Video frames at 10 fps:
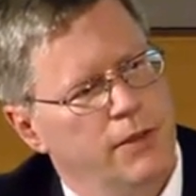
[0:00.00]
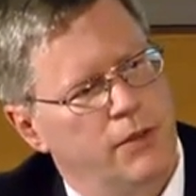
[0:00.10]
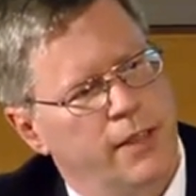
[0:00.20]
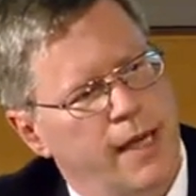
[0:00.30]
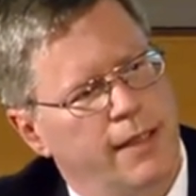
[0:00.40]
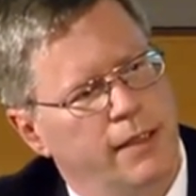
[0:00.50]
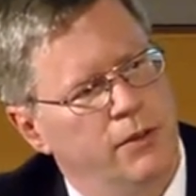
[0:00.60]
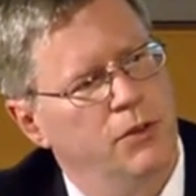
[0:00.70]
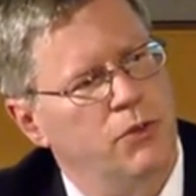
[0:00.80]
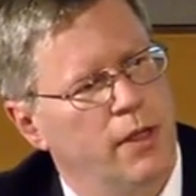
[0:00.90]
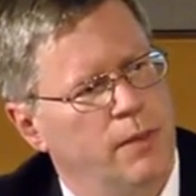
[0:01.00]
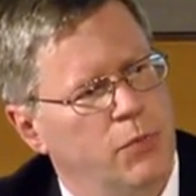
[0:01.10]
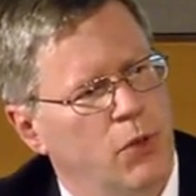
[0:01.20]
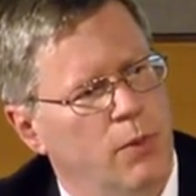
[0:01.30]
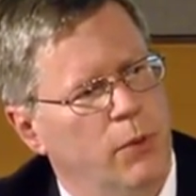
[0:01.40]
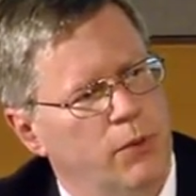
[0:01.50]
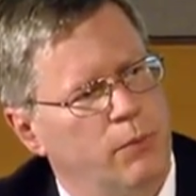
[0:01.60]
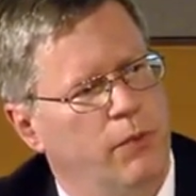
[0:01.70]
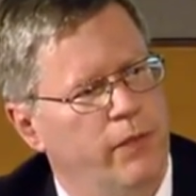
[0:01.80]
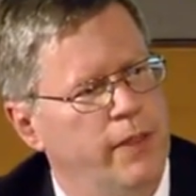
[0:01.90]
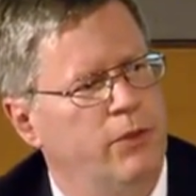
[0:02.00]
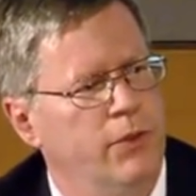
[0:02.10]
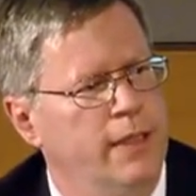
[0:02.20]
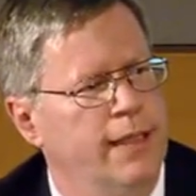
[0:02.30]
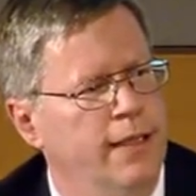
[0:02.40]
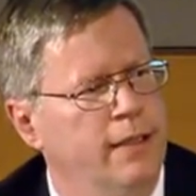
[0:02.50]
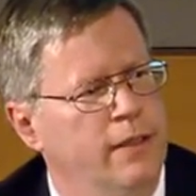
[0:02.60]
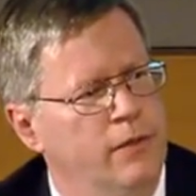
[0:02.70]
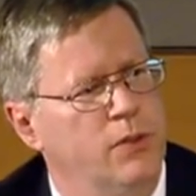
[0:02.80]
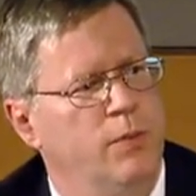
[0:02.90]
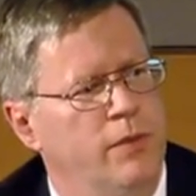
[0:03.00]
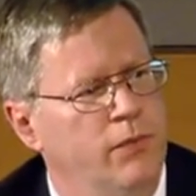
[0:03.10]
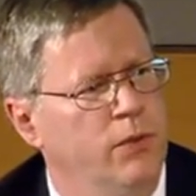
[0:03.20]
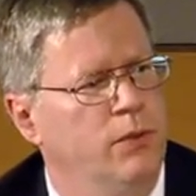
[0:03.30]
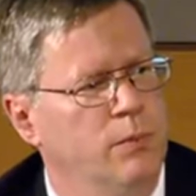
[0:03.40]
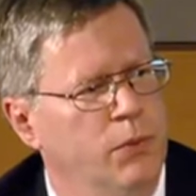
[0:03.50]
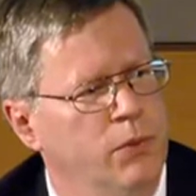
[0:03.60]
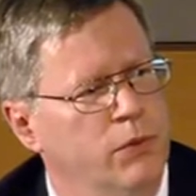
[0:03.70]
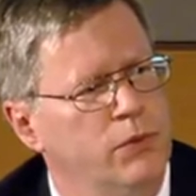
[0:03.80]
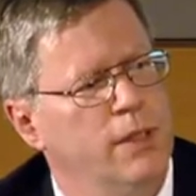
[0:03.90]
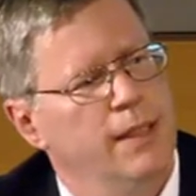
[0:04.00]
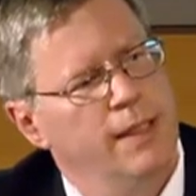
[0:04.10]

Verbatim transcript: so they added a neutron absorber to prevent criticality of the spent fuel in the pools.